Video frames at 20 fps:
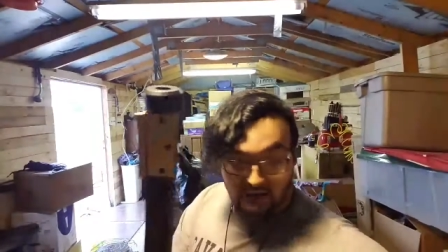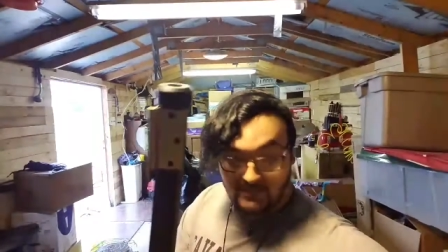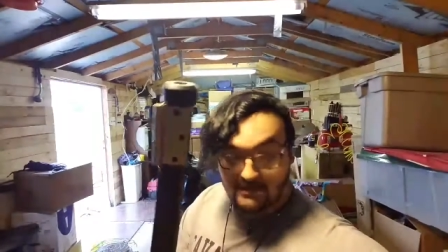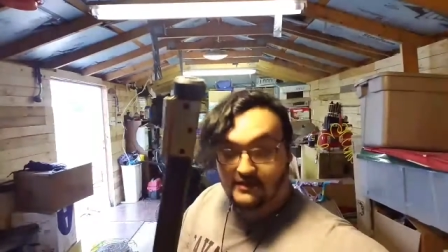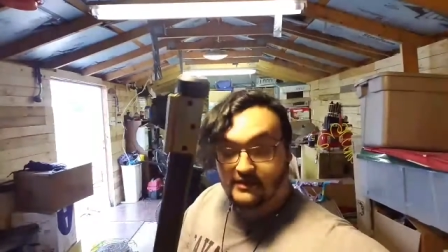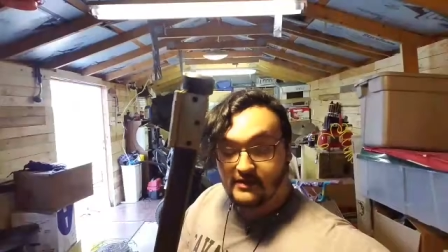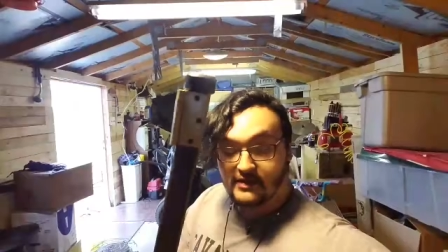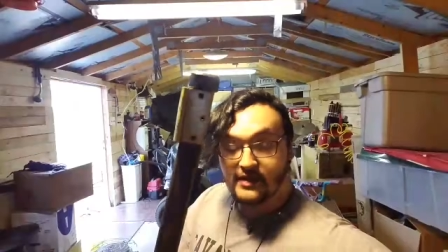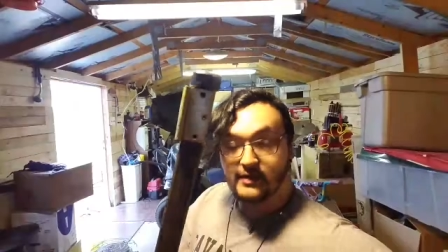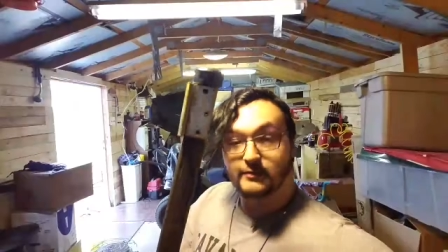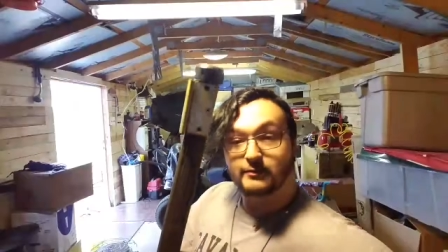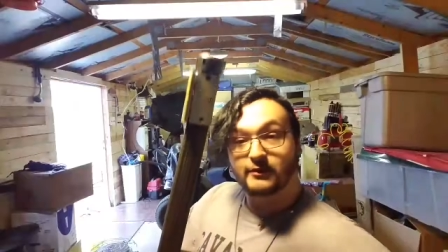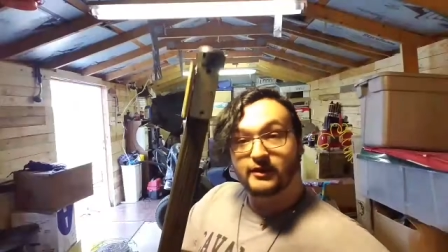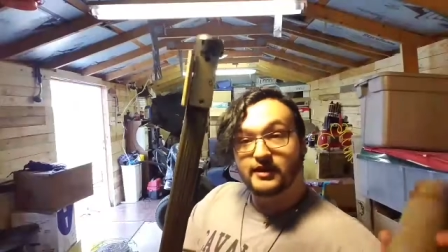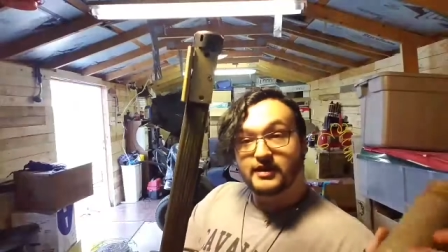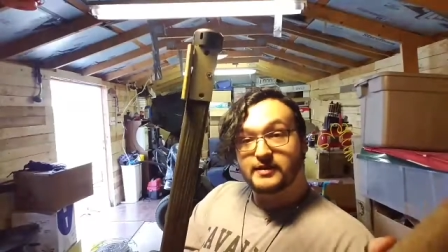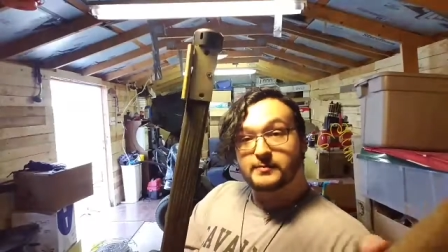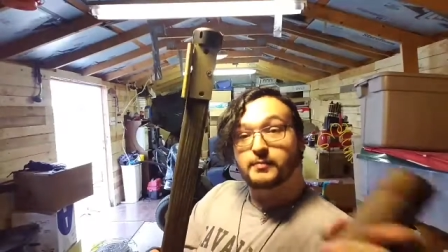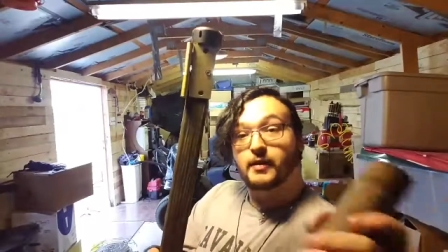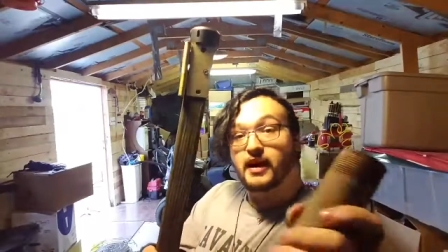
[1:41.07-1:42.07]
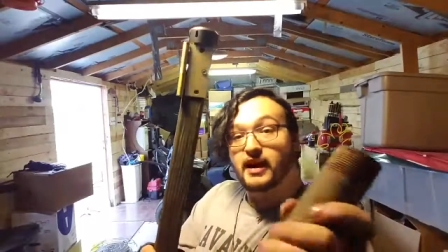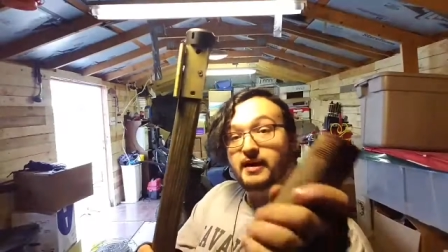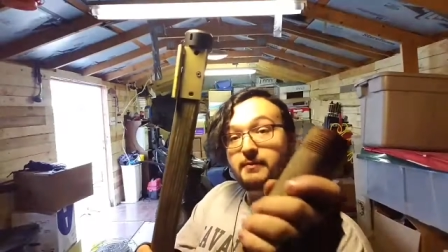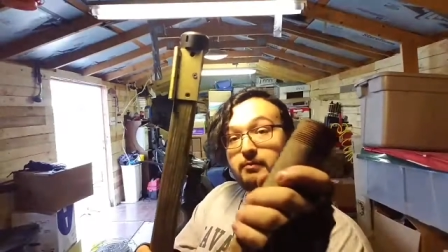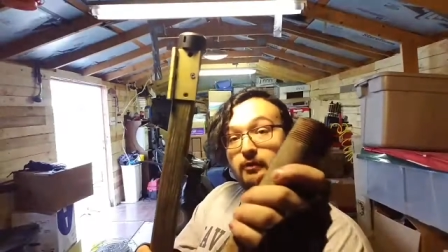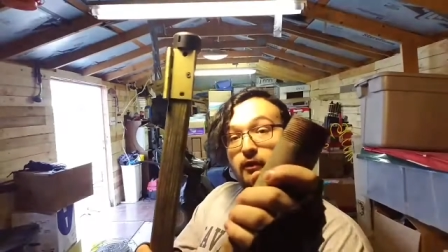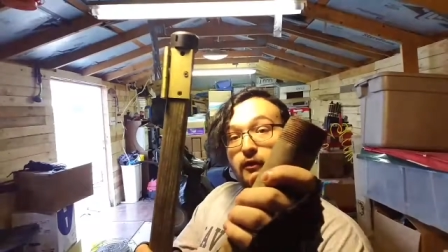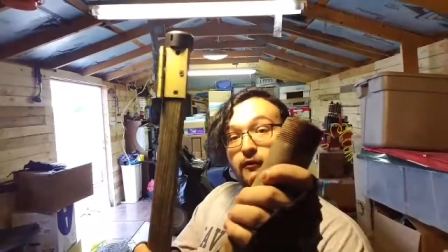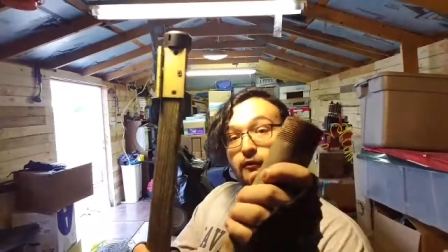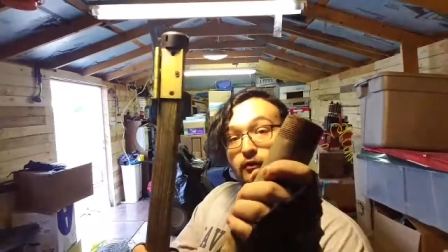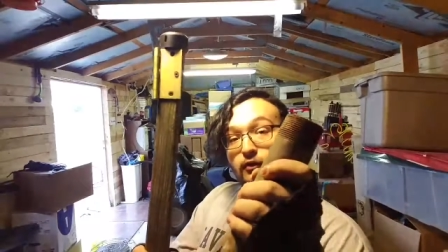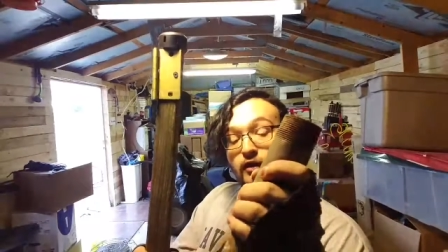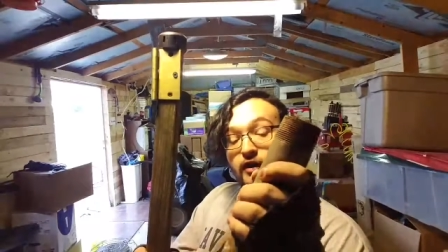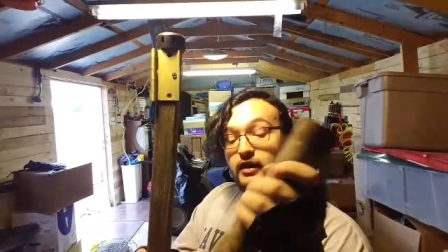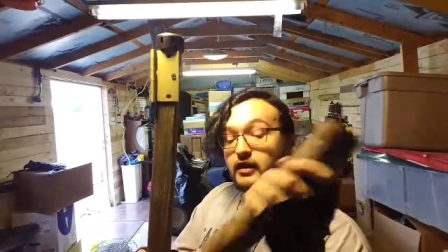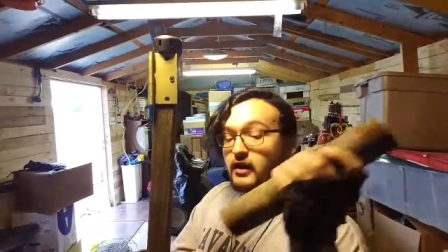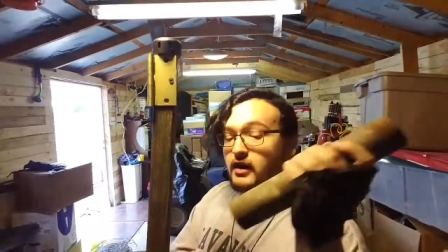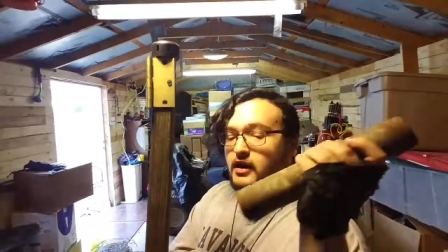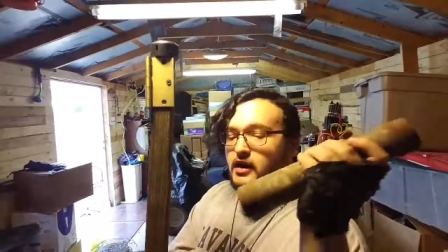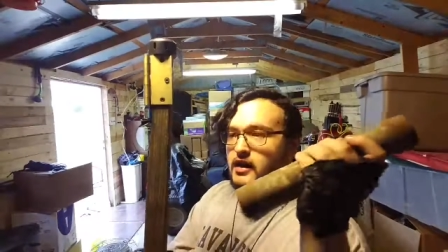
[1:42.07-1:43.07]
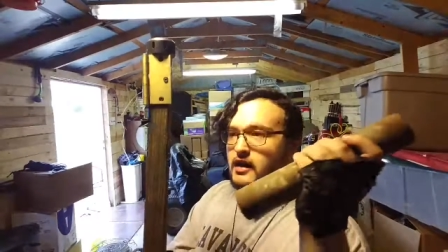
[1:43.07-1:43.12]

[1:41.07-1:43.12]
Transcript: I can slip this pipe over it